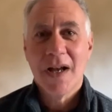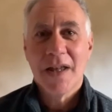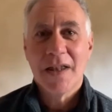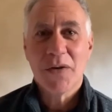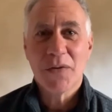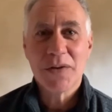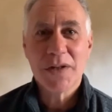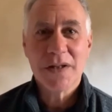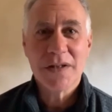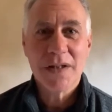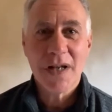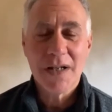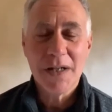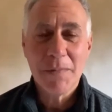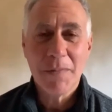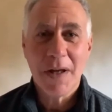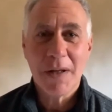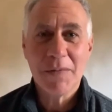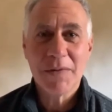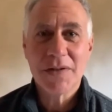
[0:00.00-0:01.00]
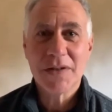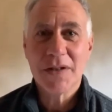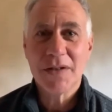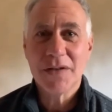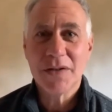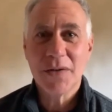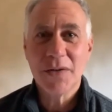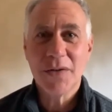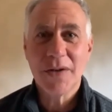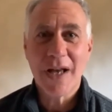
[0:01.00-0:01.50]
There was a study published in
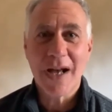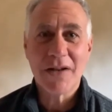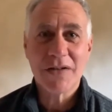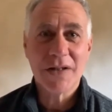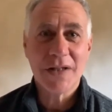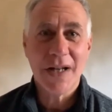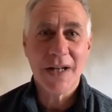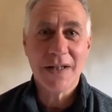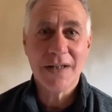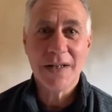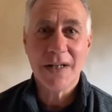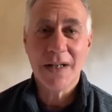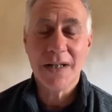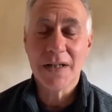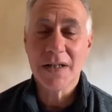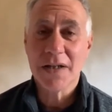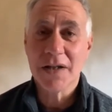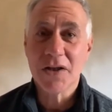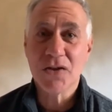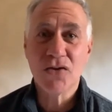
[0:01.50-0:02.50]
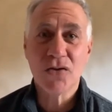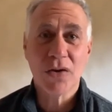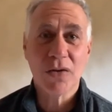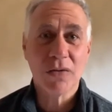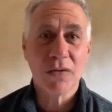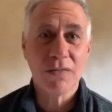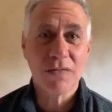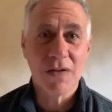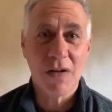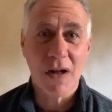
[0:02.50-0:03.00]
2018 in the
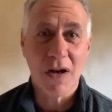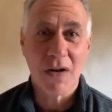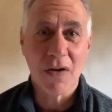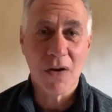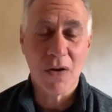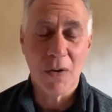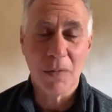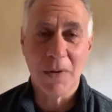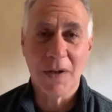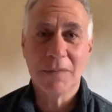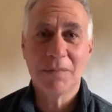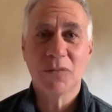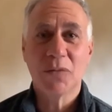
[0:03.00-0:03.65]
Journal of Glaucoma.